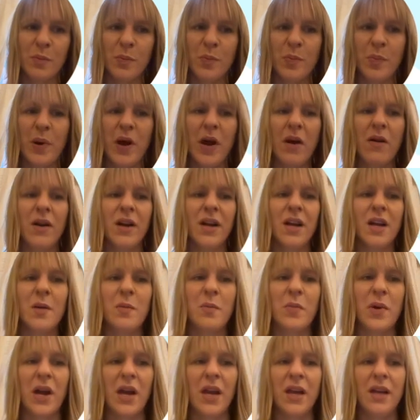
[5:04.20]
bearing in
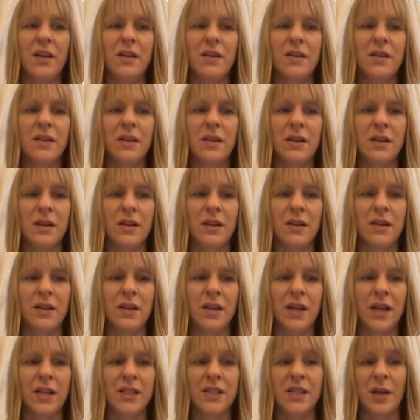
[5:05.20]
mind, uh,
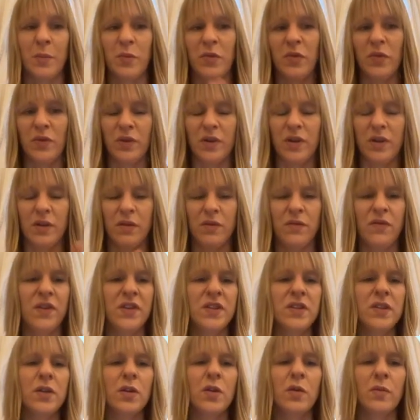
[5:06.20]
except for the, the
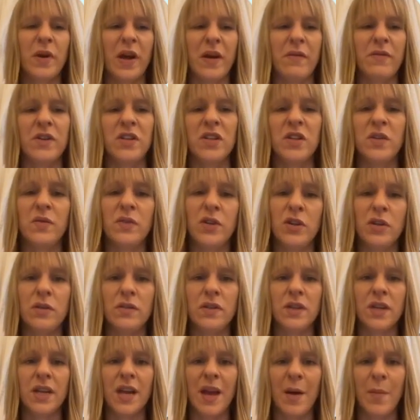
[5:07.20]
physical methods, if you use
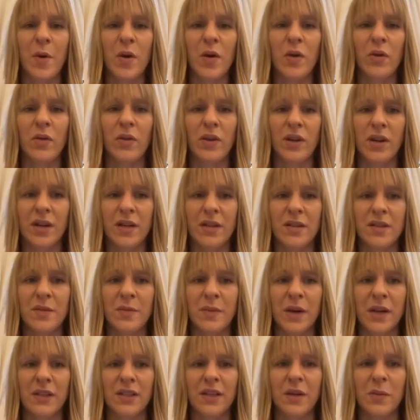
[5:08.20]
a chemical and
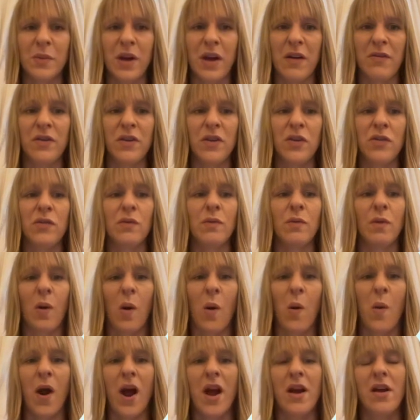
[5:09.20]
enzymatic method, you
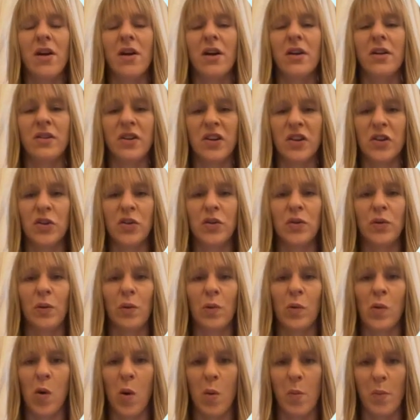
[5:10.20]
require additional
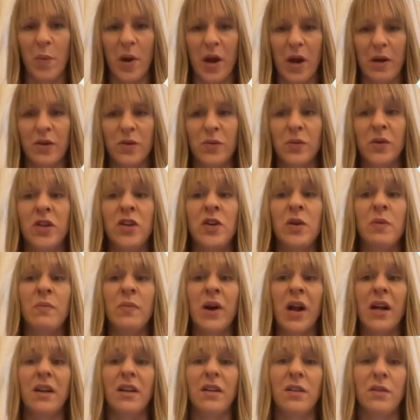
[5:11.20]
compounds, which you
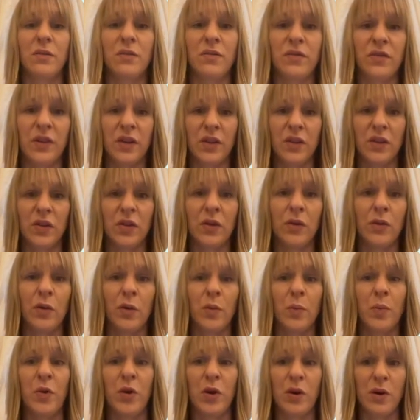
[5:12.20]
might need to filter or
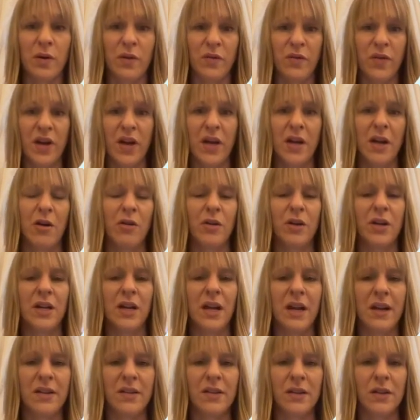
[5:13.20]
purify out
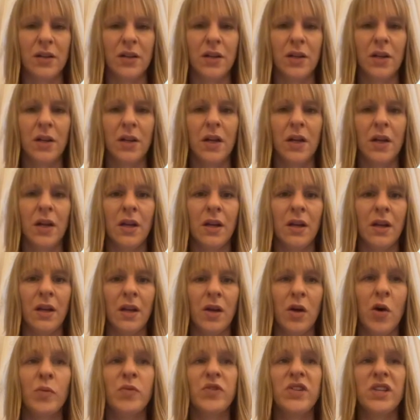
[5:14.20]
later. Uh,
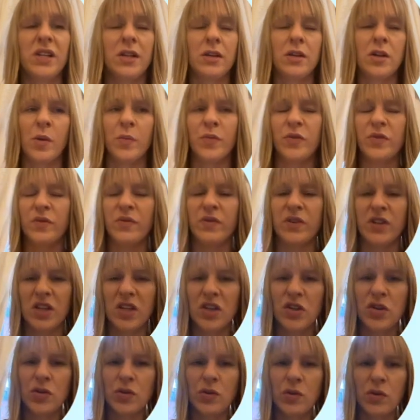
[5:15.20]
obviously, it comes with
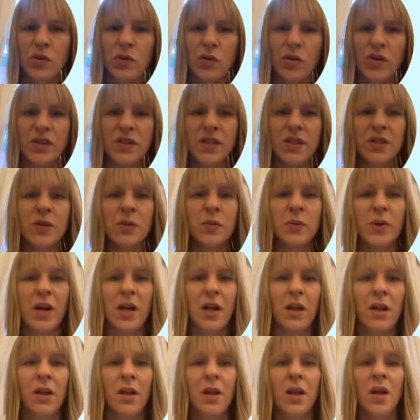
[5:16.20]
additional costs as
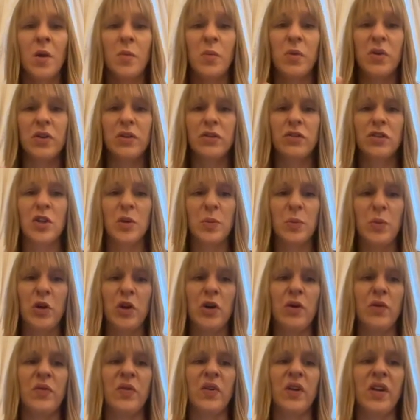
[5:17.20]
well, but also the
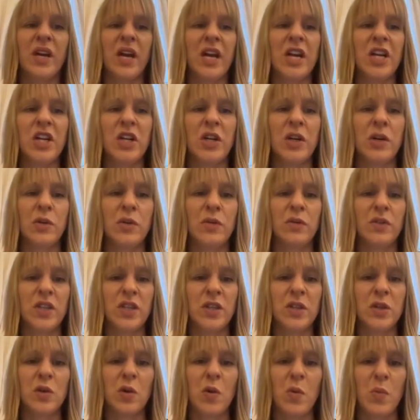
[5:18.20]
purification of
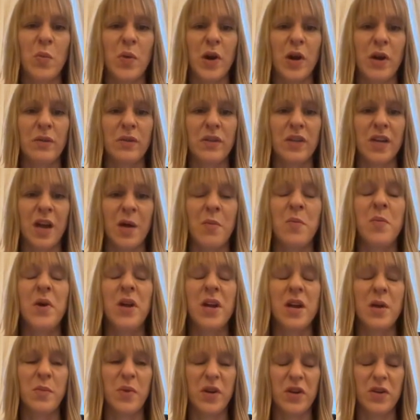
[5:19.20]
these compounds can
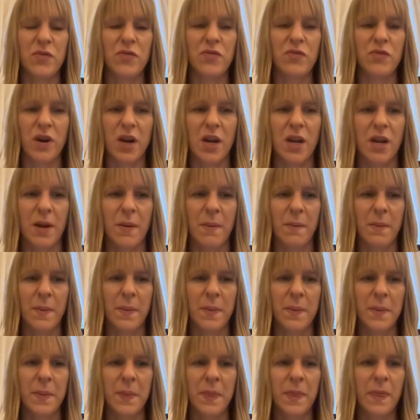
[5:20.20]
be a bit tricky.
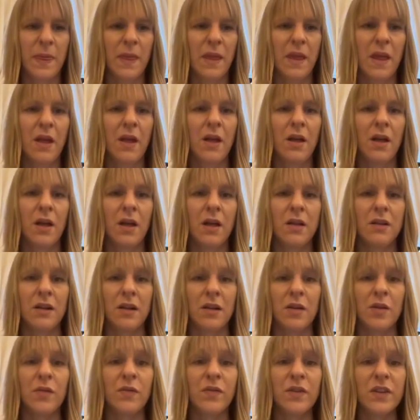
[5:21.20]
Now,
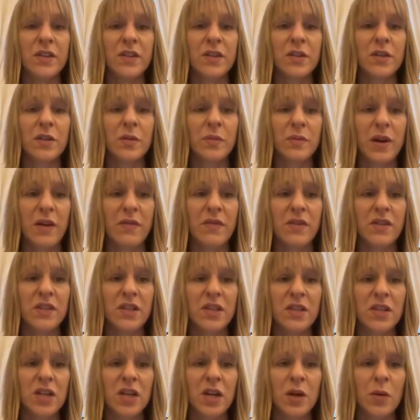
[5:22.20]
the physical methods
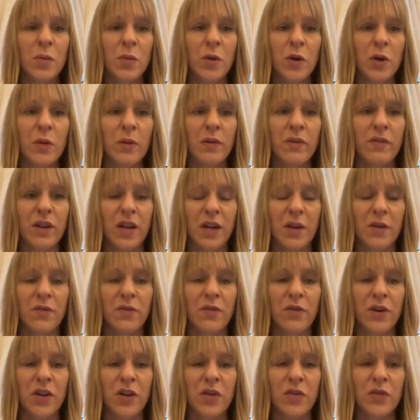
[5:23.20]
that you can work with, like
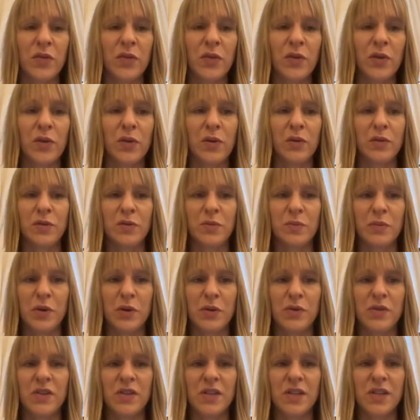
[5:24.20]
freeze thaw,
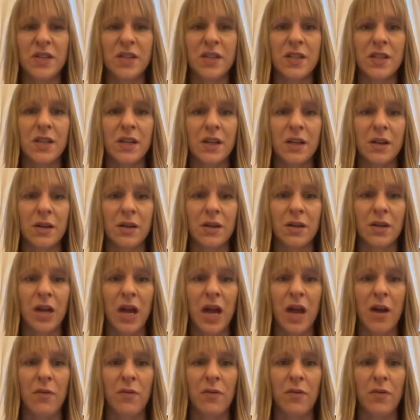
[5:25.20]
osmosis, you can
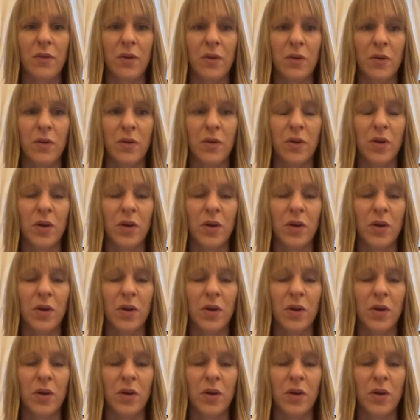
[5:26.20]
have. Uh,